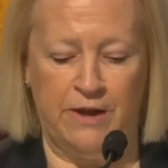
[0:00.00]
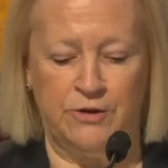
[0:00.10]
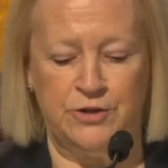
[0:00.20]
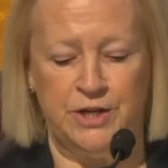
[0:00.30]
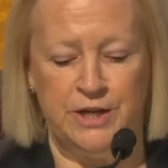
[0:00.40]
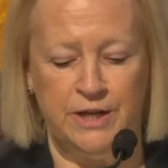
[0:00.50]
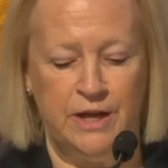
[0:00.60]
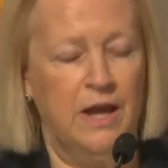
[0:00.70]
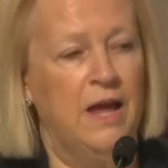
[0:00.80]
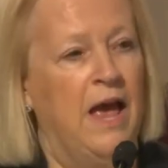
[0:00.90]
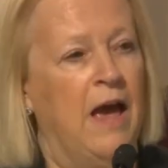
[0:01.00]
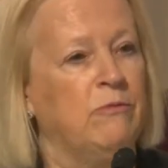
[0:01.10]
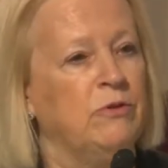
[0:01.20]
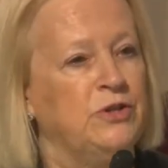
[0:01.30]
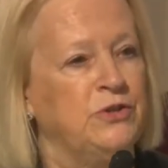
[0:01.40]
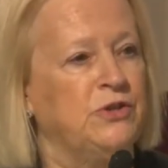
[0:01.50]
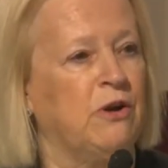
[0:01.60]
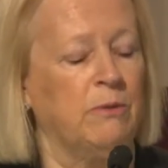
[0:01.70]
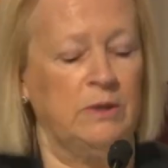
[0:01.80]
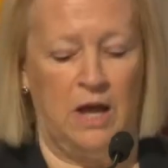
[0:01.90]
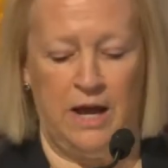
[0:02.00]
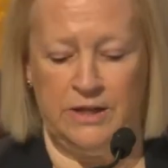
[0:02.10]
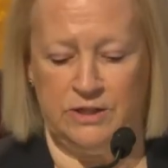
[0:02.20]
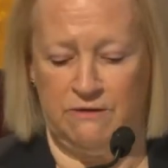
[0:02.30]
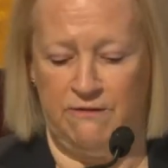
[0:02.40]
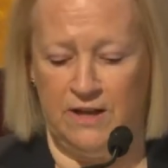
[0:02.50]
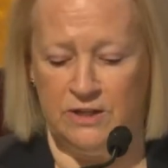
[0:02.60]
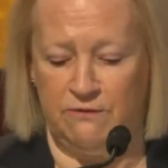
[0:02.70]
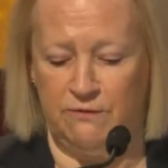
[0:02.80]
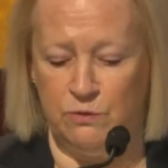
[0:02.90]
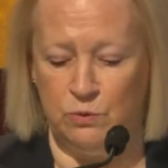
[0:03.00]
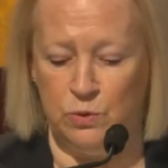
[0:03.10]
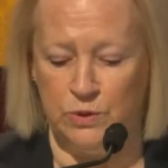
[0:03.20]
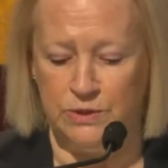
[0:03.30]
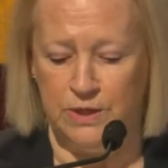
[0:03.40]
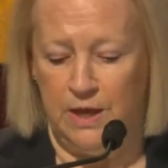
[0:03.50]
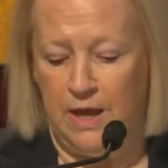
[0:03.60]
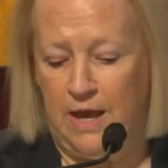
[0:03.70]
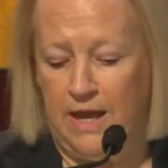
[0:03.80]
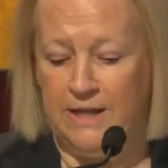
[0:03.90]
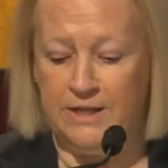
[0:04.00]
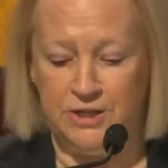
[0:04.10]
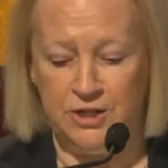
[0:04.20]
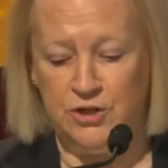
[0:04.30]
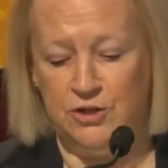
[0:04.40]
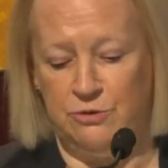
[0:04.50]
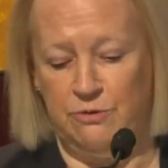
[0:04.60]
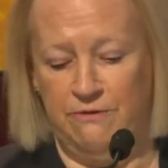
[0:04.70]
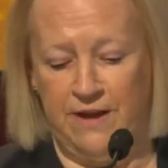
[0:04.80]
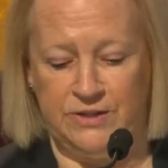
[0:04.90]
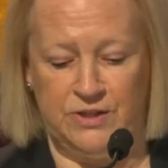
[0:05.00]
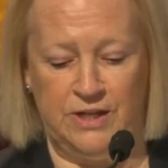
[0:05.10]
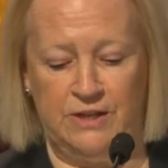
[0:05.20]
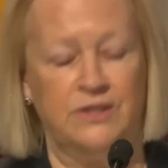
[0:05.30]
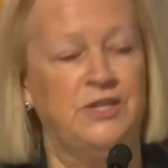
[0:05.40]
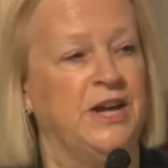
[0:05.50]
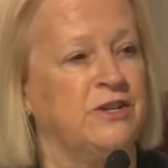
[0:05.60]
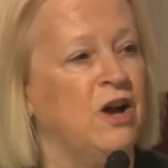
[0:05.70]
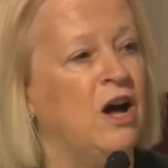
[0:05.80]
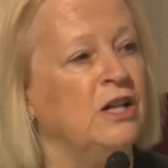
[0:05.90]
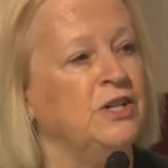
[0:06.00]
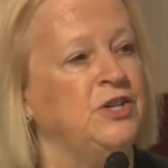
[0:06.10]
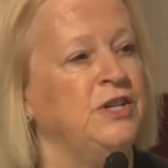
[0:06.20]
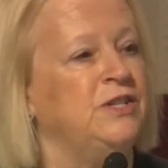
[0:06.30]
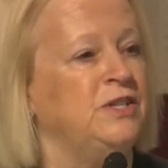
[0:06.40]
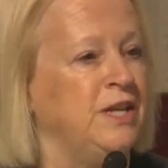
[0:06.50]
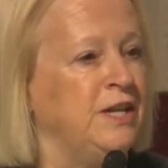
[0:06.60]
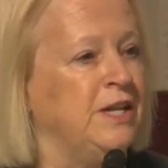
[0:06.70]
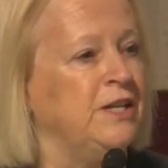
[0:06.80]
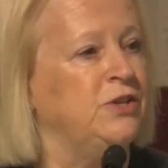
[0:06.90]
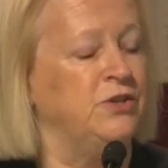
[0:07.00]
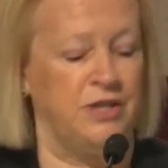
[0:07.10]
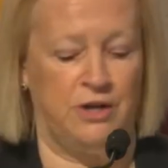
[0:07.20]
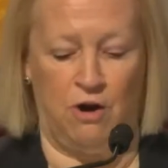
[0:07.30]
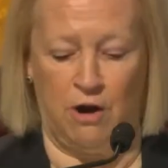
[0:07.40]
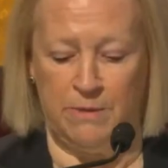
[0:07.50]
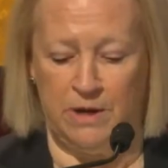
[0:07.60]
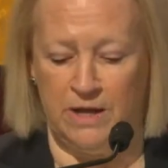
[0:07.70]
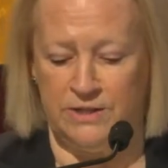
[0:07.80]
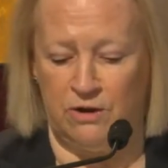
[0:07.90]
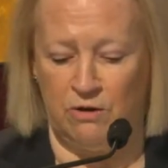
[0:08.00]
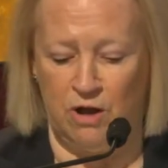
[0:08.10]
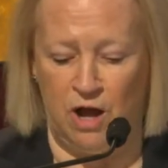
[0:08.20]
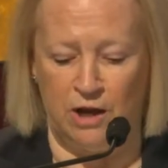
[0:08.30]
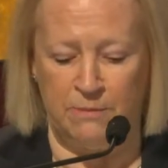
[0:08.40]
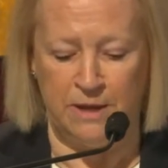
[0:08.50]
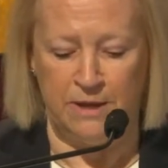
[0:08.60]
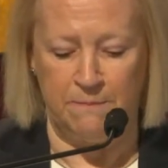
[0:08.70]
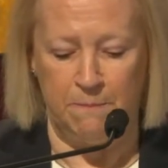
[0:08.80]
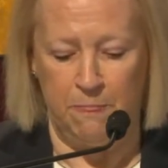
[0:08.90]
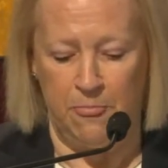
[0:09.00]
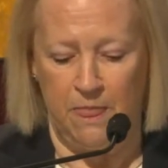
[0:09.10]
energy and reduce our reliance on fossil fuels, in addition to investing in the technologies needed to decarbonize our economy.